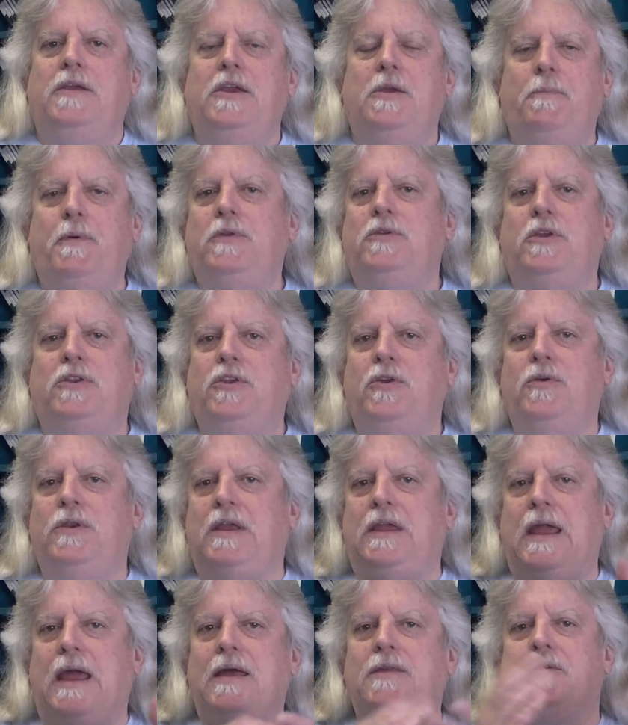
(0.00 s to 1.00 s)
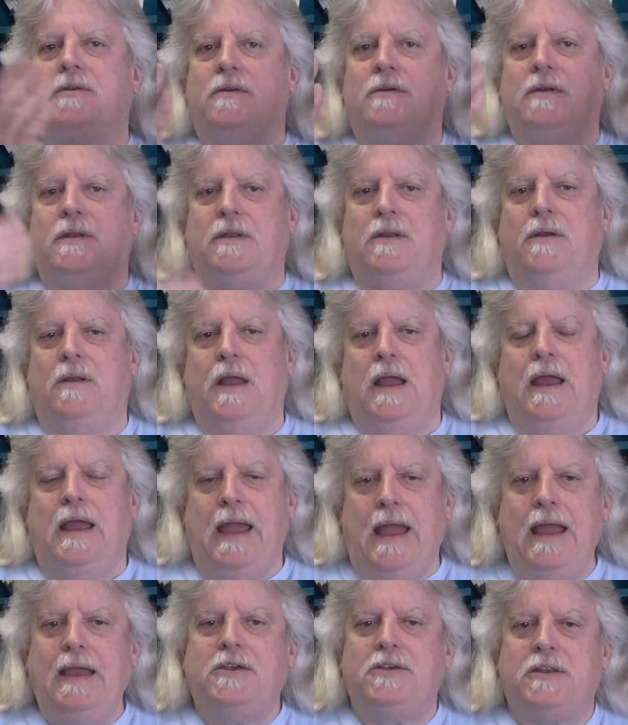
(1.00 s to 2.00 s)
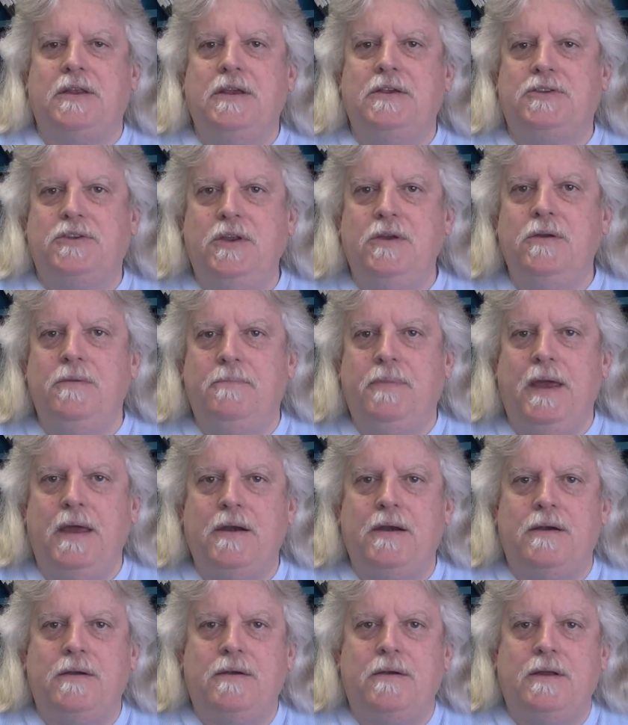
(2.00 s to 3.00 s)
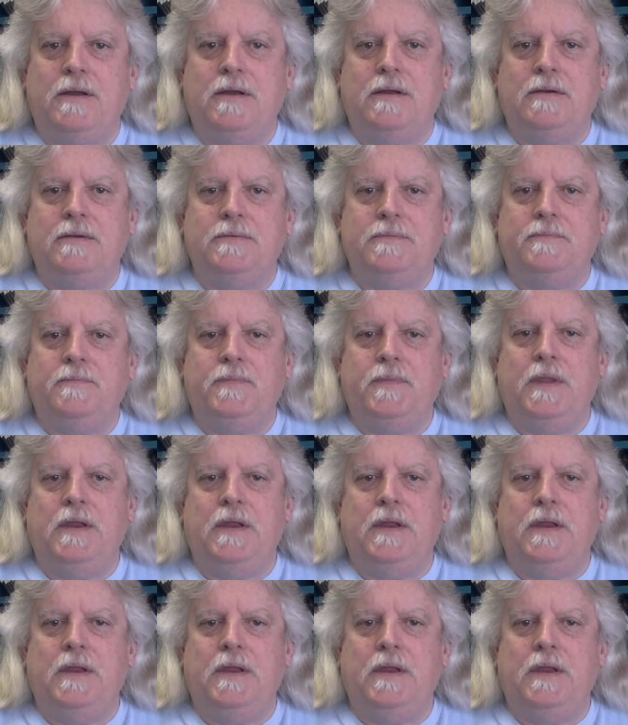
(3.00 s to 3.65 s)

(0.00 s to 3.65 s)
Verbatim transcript: you put the two together, and actually it's done better.